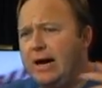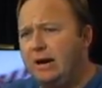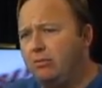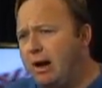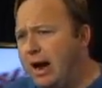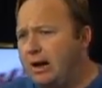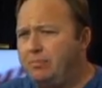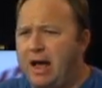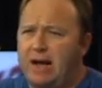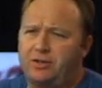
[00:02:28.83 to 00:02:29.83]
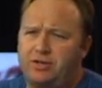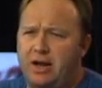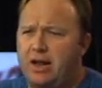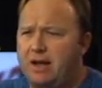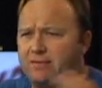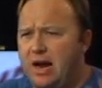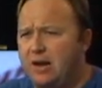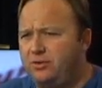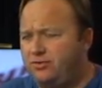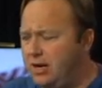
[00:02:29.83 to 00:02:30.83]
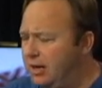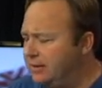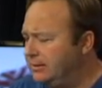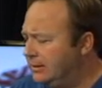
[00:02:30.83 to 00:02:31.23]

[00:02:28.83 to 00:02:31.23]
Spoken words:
Iraq, Pakistan, Afghanistan,